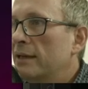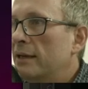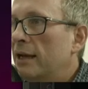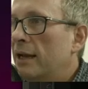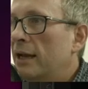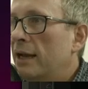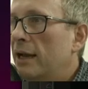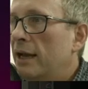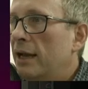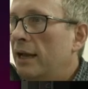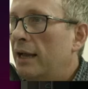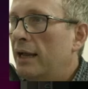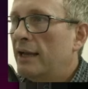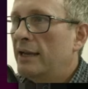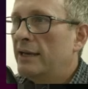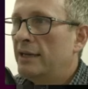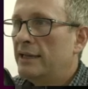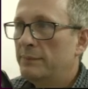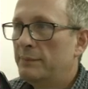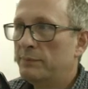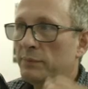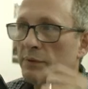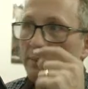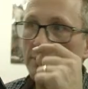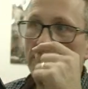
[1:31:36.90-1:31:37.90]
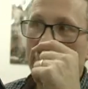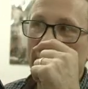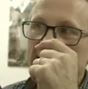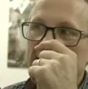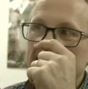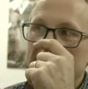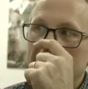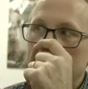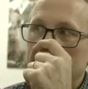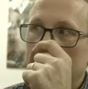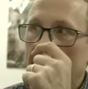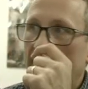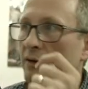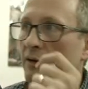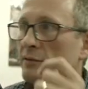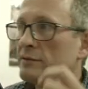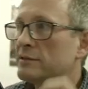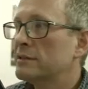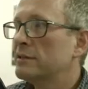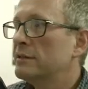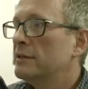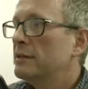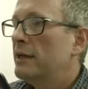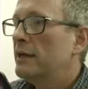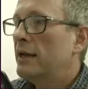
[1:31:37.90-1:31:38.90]
uh, and he put a patent out,
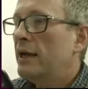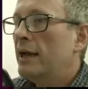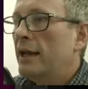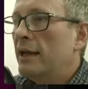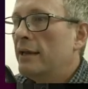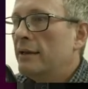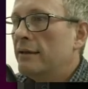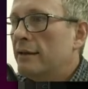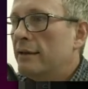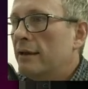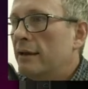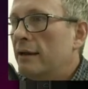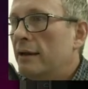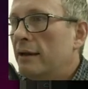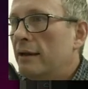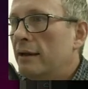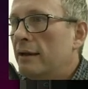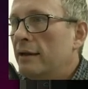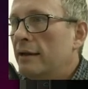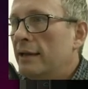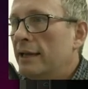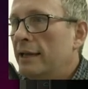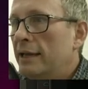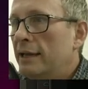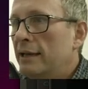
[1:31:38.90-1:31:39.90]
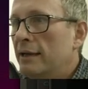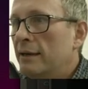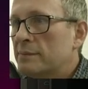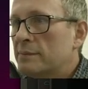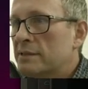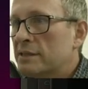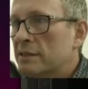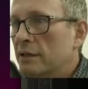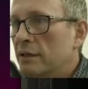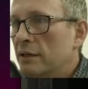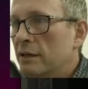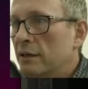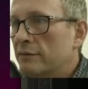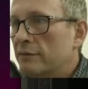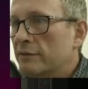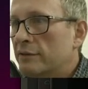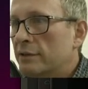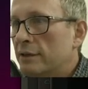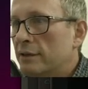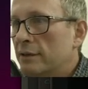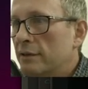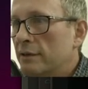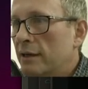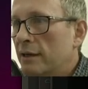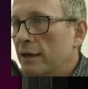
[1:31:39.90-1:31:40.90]
and uh, he observed
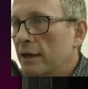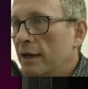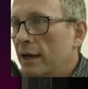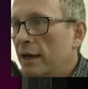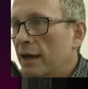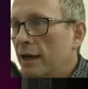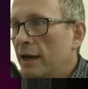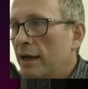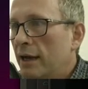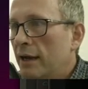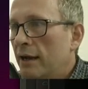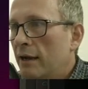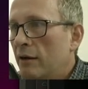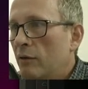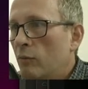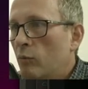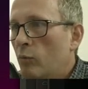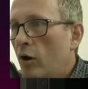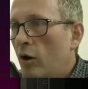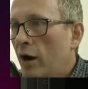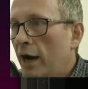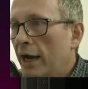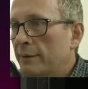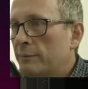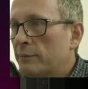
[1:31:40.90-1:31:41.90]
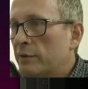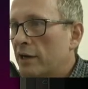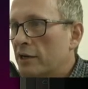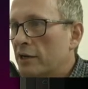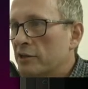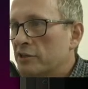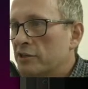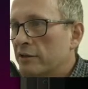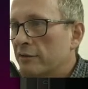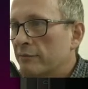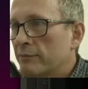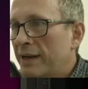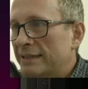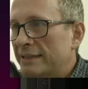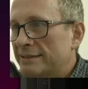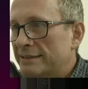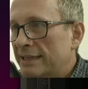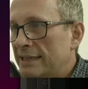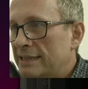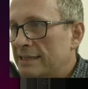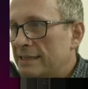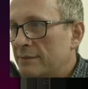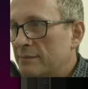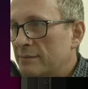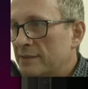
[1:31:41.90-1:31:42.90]
uh, a wide production of
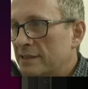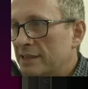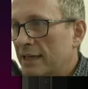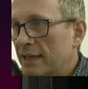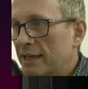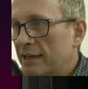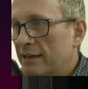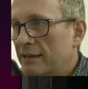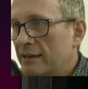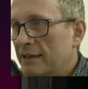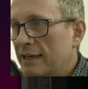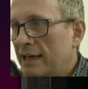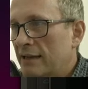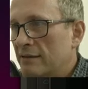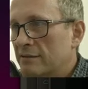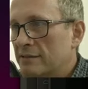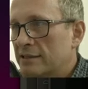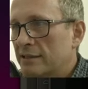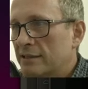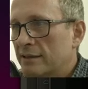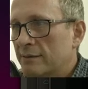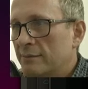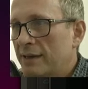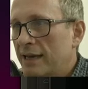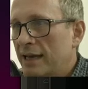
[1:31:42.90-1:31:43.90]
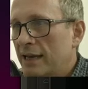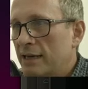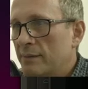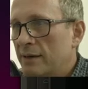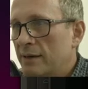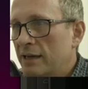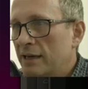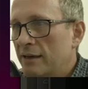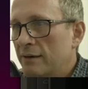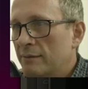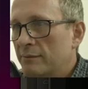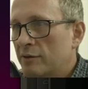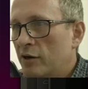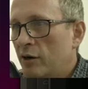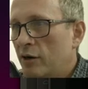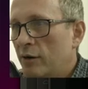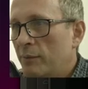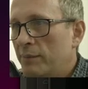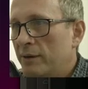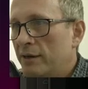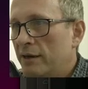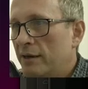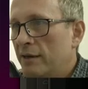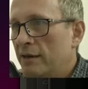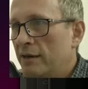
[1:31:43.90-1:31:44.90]
magnesium, zinc, calcium, aluminium,
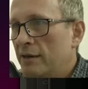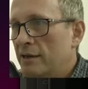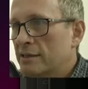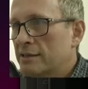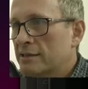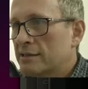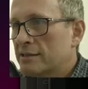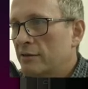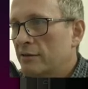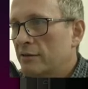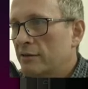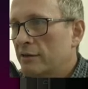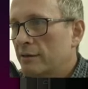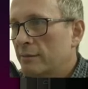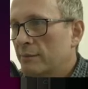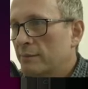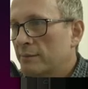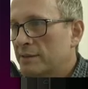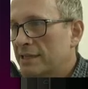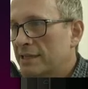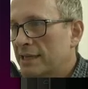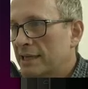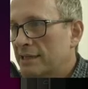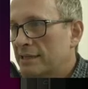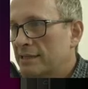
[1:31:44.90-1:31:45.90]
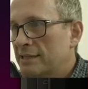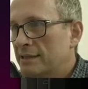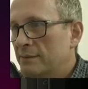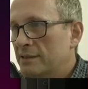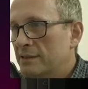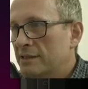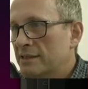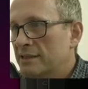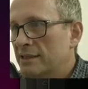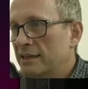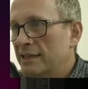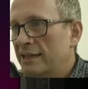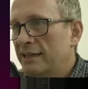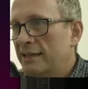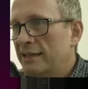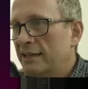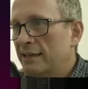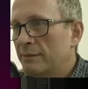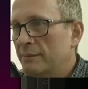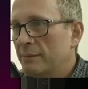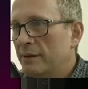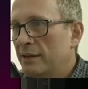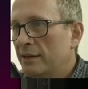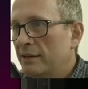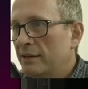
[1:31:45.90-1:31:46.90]
copper, sodium, potassium, and
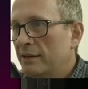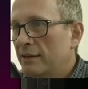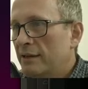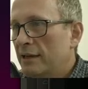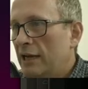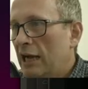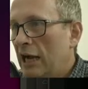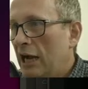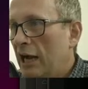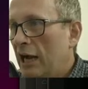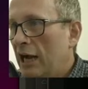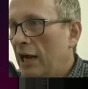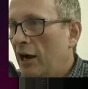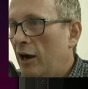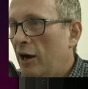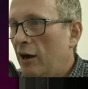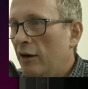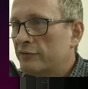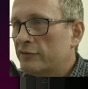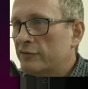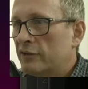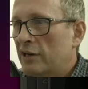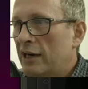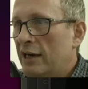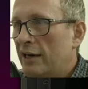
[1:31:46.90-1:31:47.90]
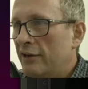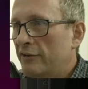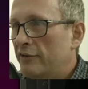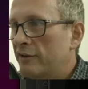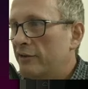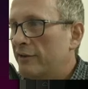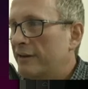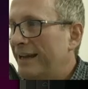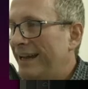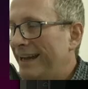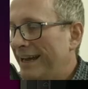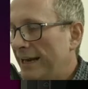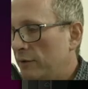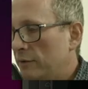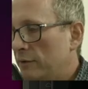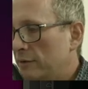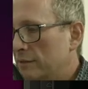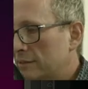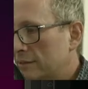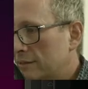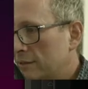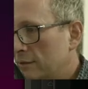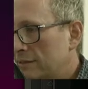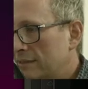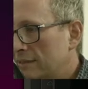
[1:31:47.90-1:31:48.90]
selenium after 100 hours.
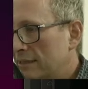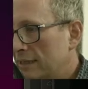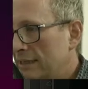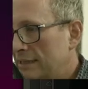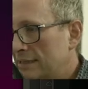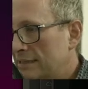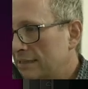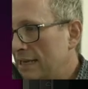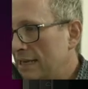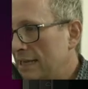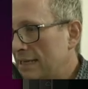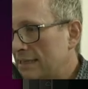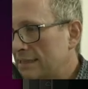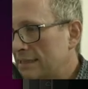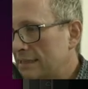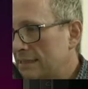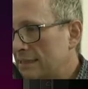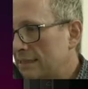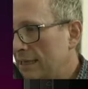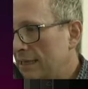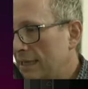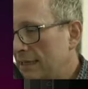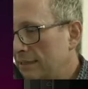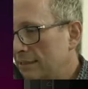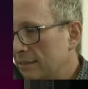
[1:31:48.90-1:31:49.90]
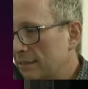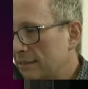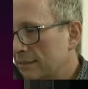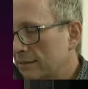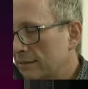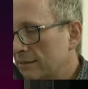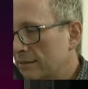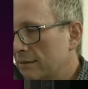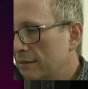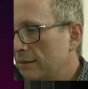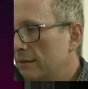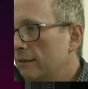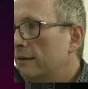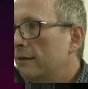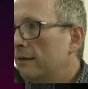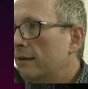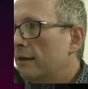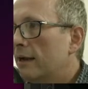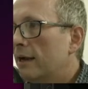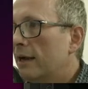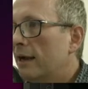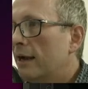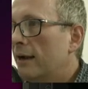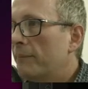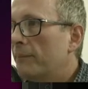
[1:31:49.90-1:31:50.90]
So it's it's less intense
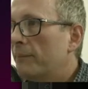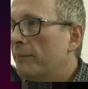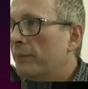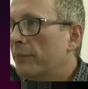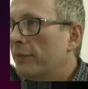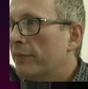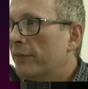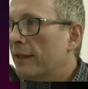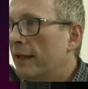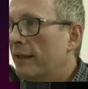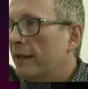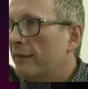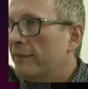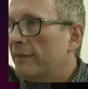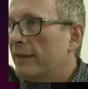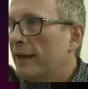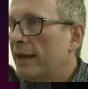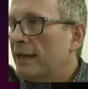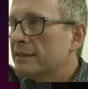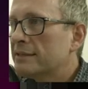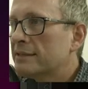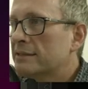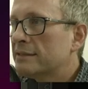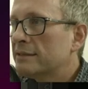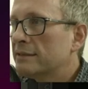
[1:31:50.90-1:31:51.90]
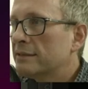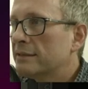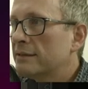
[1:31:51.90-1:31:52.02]
um, than that.